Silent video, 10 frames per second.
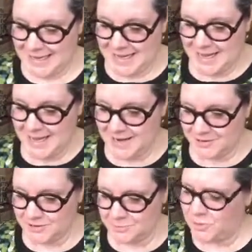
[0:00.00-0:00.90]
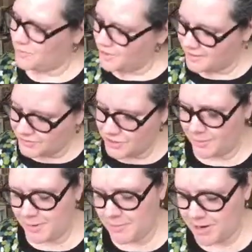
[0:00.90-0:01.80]
And I'll just put one on the top.
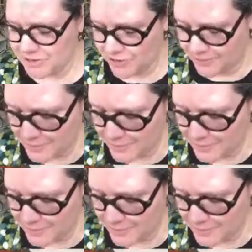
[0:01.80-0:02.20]
I'm not sure if I'm